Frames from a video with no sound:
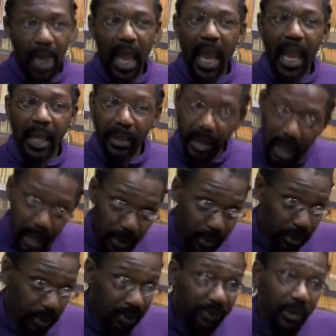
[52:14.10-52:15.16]
and not on
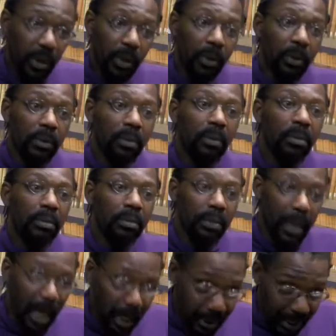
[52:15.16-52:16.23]
your phone,
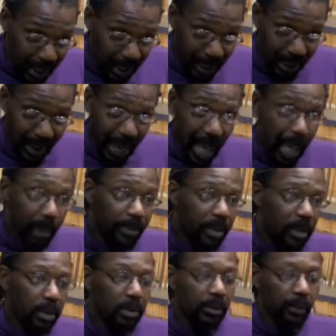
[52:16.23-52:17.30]
not taking
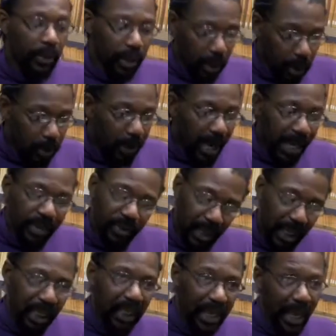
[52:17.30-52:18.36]
naps, you know, but actually
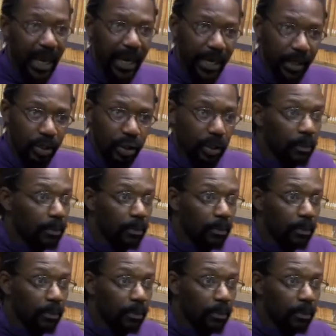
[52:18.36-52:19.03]
engaged,